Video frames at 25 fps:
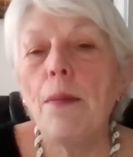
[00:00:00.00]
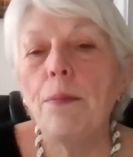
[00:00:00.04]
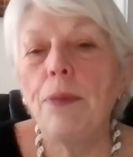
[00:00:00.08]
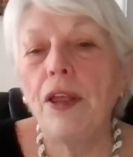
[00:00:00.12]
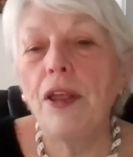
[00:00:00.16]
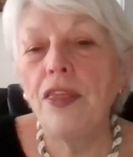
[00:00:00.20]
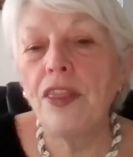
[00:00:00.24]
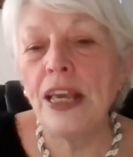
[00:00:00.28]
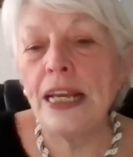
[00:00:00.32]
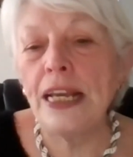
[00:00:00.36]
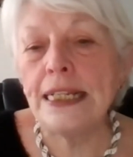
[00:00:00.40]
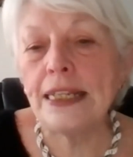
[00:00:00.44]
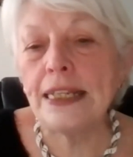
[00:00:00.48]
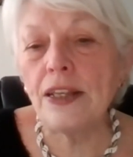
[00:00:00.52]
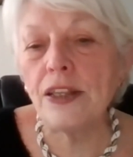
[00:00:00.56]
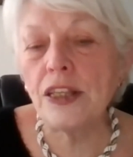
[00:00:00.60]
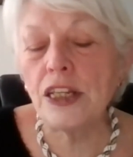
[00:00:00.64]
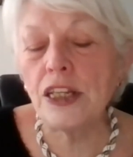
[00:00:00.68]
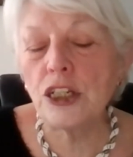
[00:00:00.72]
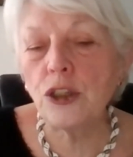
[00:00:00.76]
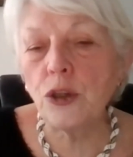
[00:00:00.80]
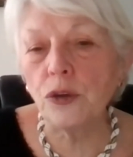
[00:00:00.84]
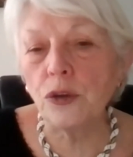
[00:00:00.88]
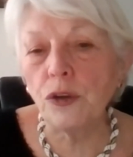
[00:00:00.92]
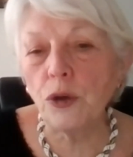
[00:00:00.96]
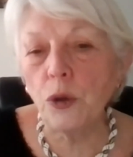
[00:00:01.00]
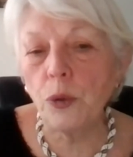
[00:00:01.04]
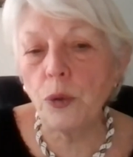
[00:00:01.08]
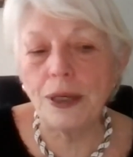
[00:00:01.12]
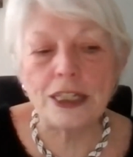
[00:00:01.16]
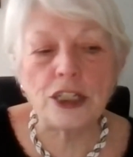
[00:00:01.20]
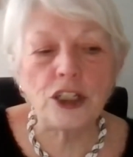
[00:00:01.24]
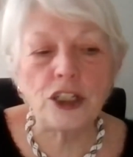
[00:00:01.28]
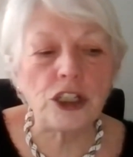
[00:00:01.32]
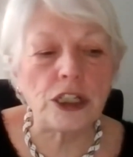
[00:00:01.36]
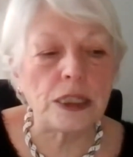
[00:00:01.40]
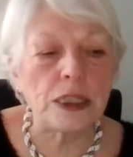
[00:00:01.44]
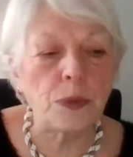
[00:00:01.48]
But these are the sort of
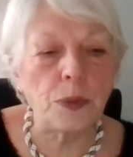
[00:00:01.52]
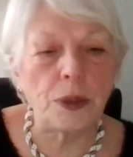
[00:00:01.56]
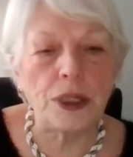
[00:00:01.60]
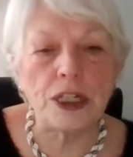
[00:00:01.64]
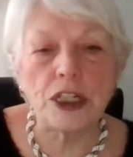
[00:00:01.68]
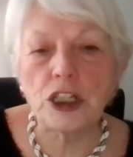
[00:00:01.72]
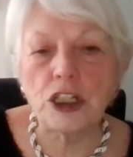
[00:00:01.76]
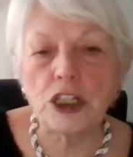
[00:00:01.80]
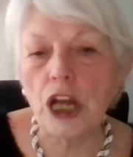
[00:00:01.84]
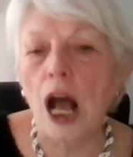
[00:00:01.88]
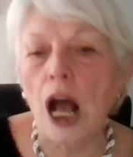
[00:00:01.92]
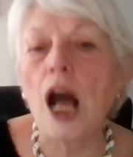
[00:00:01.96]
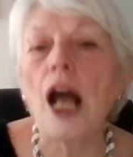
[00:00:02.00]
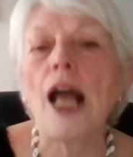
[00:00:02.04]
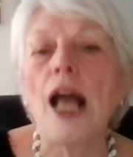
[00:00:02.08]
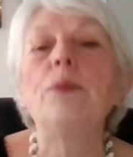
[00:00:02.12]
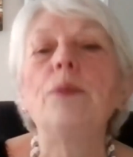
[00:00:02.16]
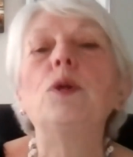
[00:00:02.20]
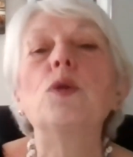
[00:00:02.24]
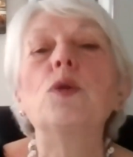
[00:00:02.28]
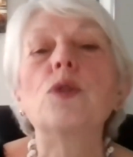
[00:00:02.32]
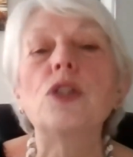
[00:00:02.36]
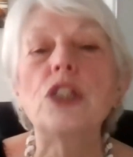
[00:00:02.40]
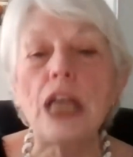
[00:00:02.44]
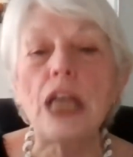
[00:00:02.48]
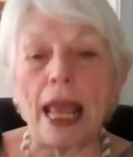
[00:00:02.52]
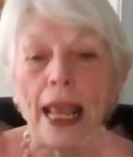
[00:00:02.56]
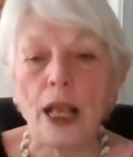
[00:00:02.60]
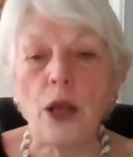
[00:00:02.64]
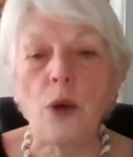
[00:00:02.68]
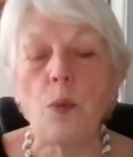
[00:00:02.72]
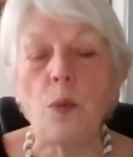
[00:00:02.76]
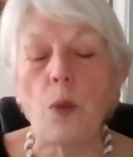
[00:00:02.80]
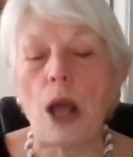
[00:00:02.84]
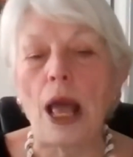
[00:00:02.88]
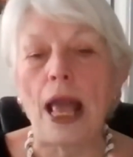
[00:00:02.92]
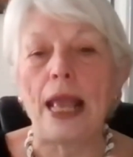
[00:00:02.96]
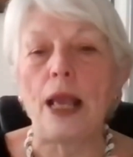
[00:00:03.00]
questions which I will take
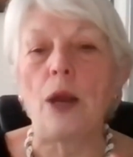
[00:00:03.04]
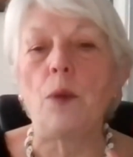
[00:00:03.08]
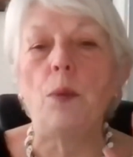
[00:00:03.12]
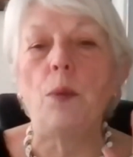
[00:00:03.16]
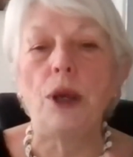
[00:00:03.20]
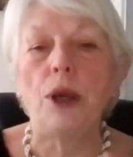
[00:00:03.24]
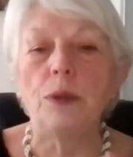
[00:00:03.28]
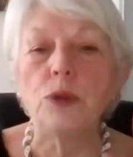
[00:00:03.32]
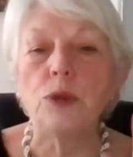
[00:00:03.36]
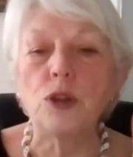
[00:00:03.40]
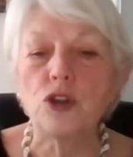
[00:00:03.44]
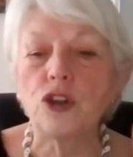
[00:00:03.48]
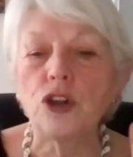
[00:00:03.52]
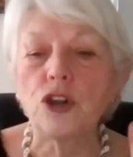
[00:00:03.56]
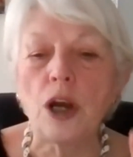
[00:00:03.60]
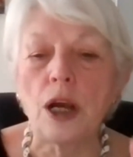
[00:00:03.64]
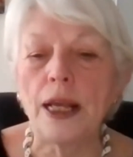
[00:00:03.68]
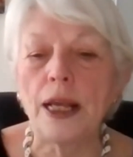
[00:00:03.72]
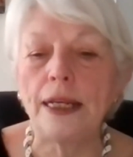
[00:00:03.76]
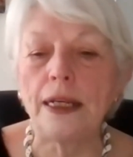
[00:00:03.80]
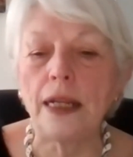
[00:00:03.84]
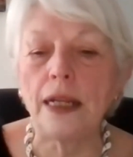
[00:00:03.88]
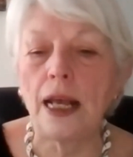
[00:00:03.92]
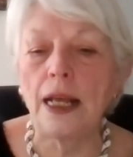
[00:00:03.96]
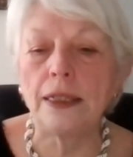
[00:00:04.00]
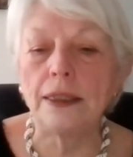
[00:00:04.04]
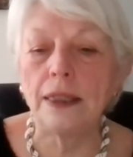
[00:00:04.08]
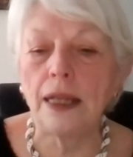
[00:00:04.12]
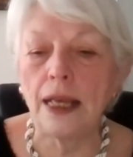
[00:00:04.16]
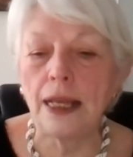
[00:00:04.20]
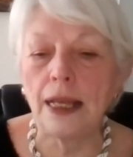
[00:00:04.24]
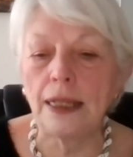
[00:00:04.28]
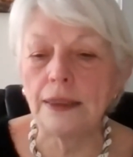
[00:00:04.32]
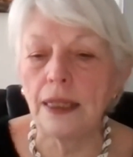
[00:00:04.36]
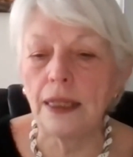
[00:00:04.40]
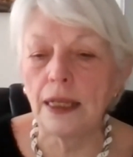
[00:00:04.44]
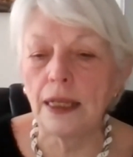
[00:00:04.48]
away and we will try and